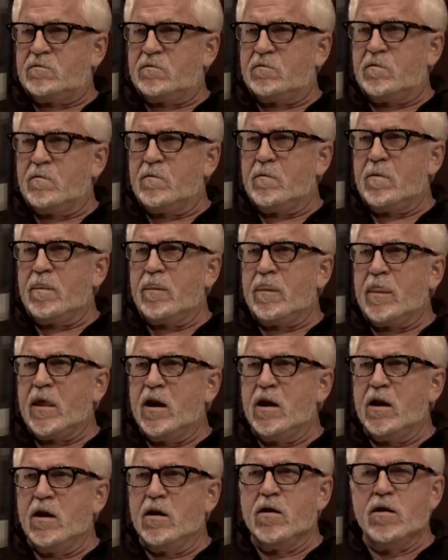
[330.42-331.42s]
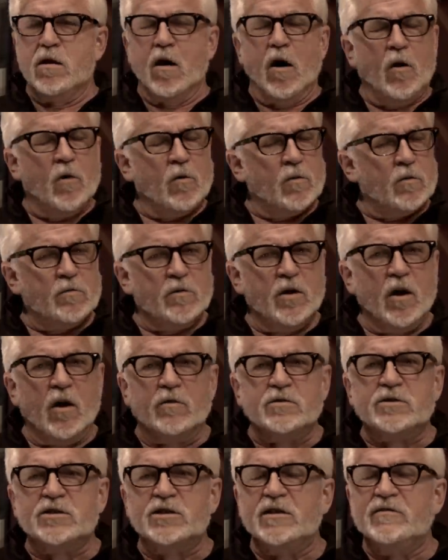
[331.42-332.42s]
Not MIDI. No, no,
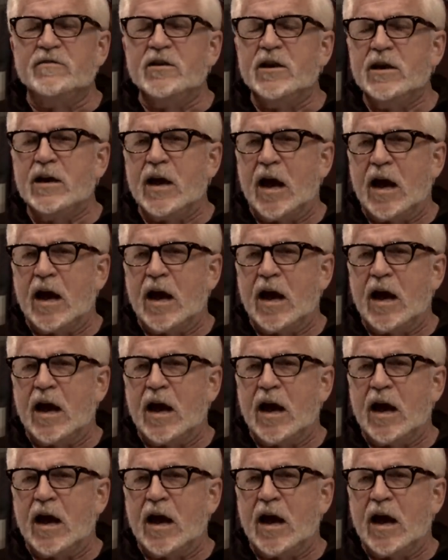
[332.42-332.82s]
CV and